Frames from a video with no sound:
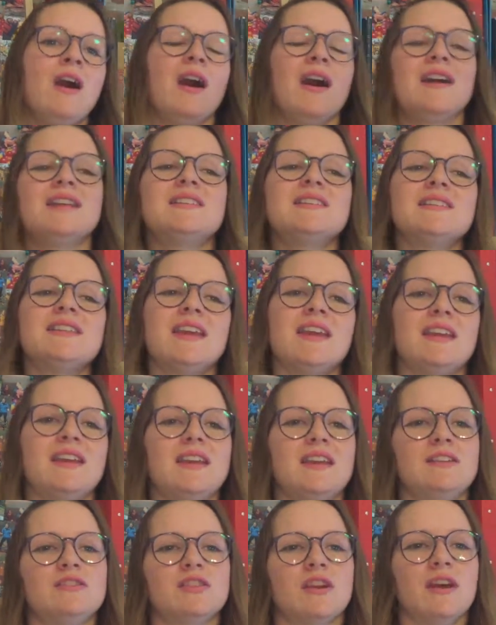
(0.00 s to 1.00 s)
I did a
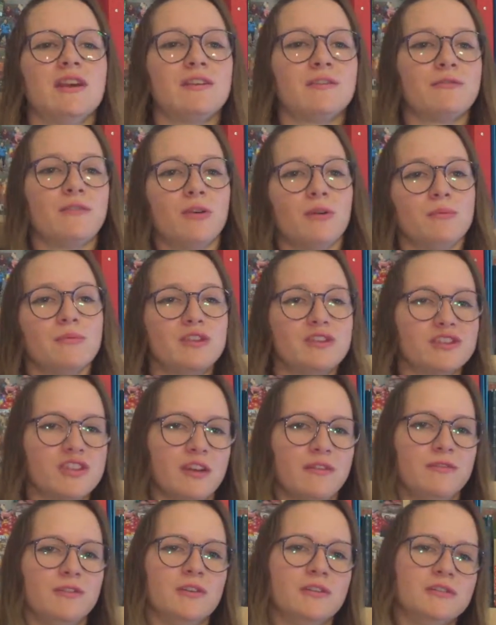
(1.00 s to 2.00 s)
hitchhike from
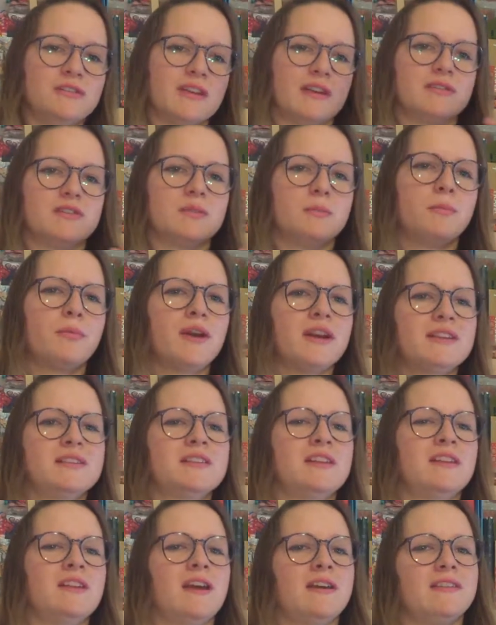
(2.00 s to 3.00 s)
Sheffield down to
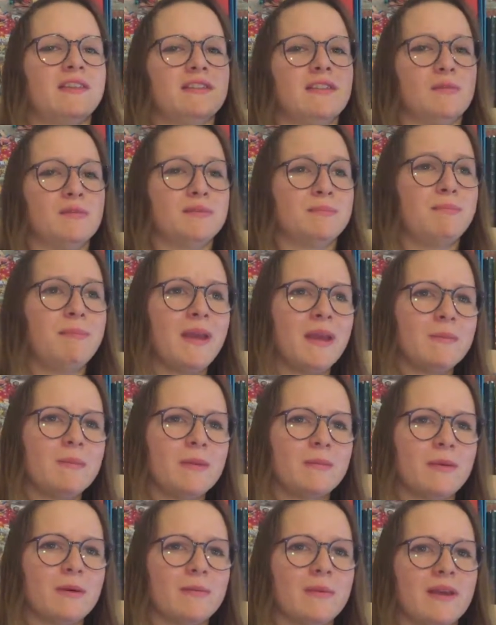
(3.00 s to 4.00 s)
Brighton. I think that was Baby
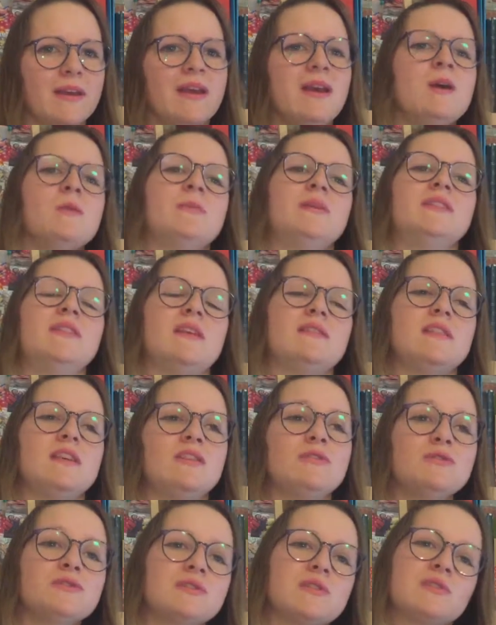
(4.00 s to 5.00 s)
Bum It, but then they
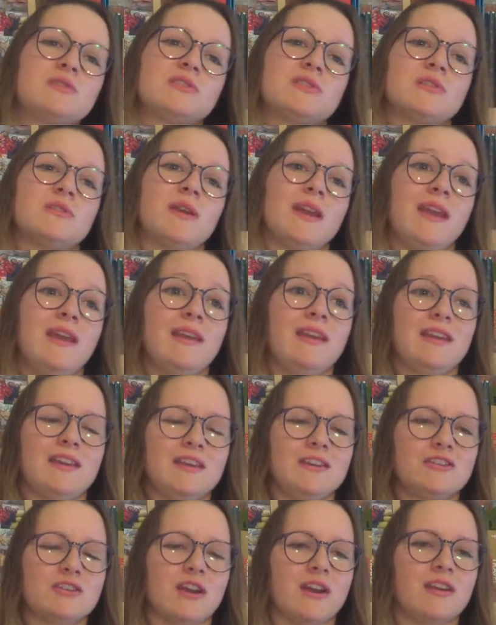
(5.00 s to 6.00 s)
also do a
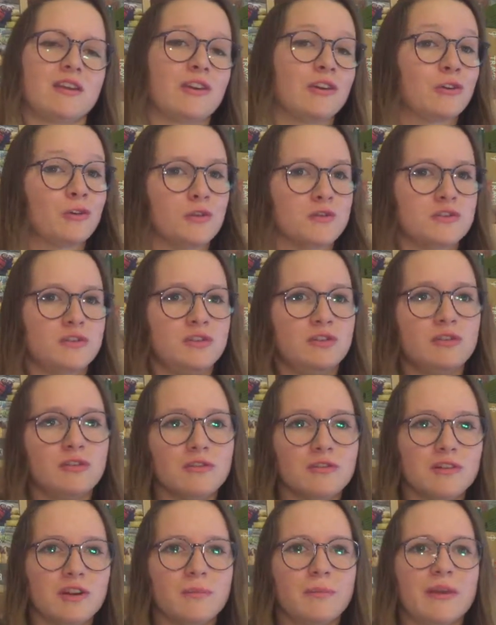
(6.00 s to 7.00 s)
hitchhike across
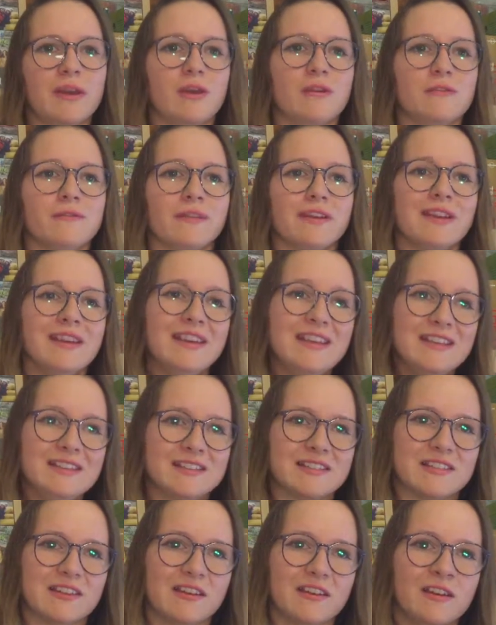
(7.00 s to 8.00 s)
Europe over
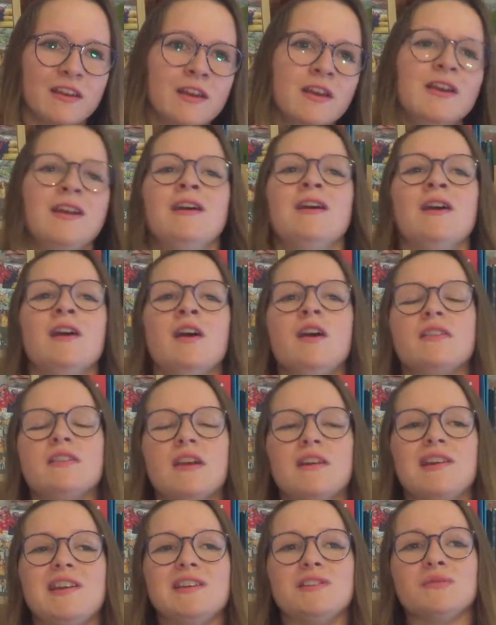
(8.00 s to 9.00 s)
Easter.
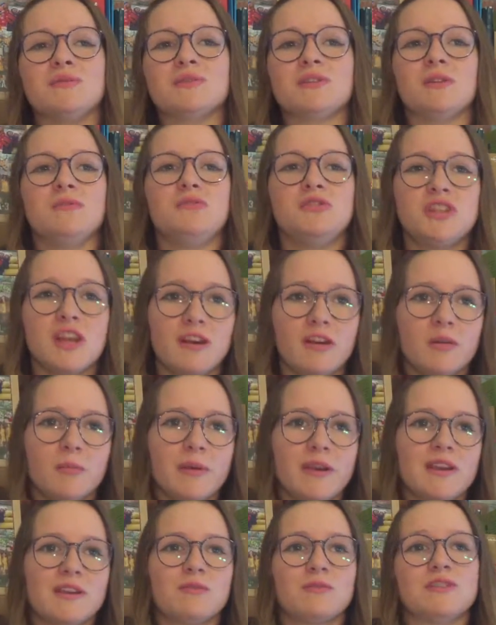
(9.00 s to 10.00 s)
There is also
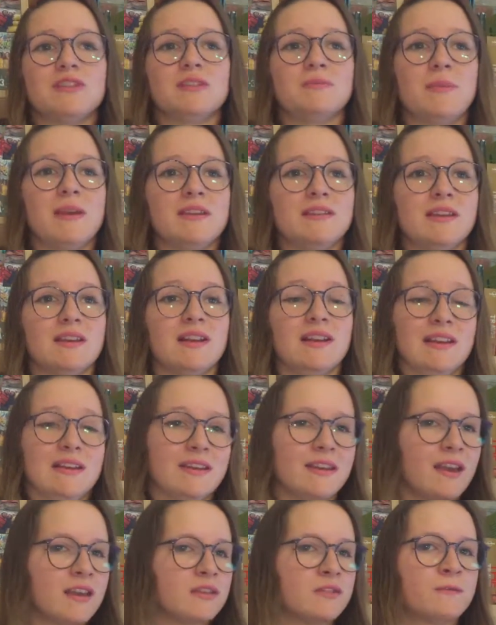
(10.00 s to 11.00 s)
Jailbreak, which is basically
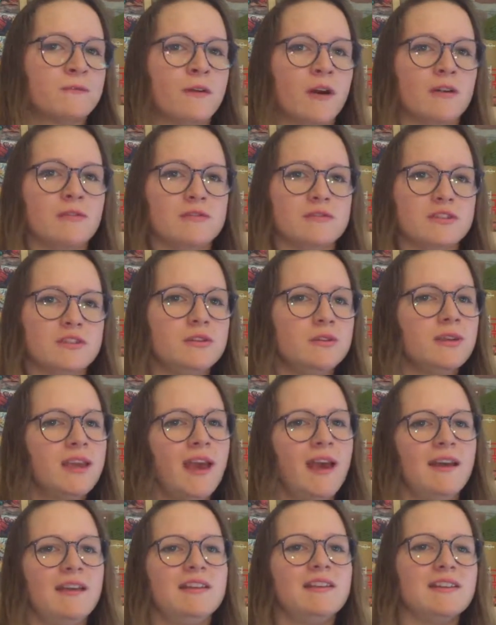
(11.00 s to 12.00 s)
get as far as you
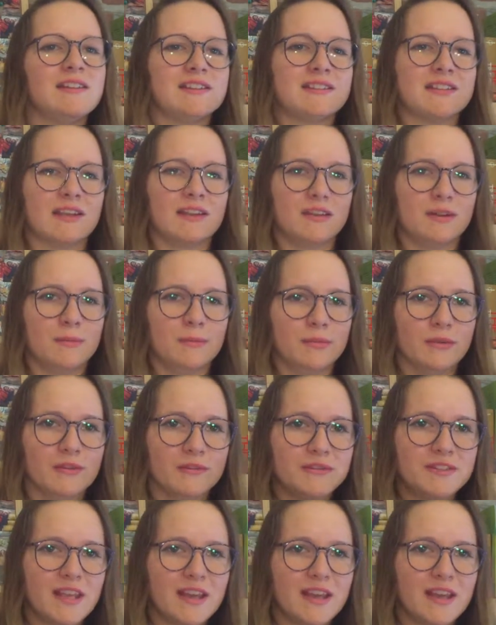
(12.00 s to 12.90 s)
can in a set number of